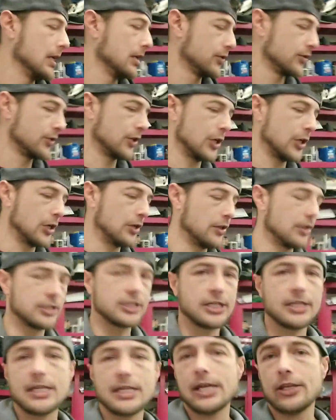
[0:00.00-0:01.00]
So they
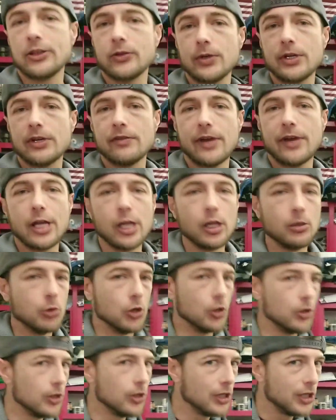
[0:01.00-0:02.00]
said they had three
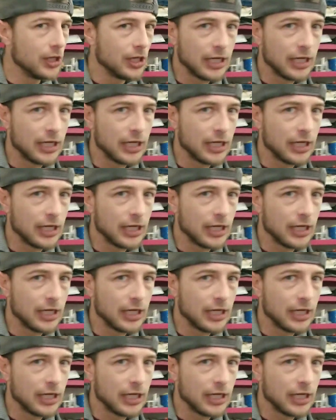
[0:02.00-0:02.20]
available.